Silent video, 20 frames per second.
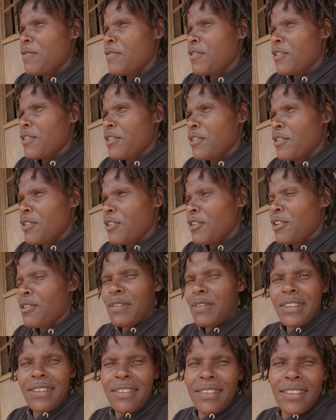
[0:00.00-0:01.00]
for
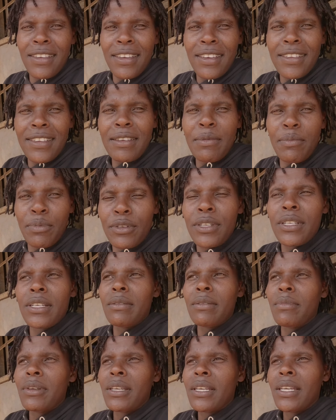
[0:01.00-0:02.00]
always
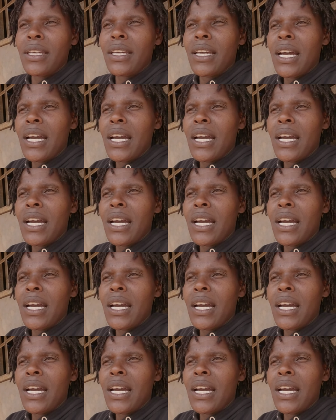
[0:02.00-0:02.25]
supporting me.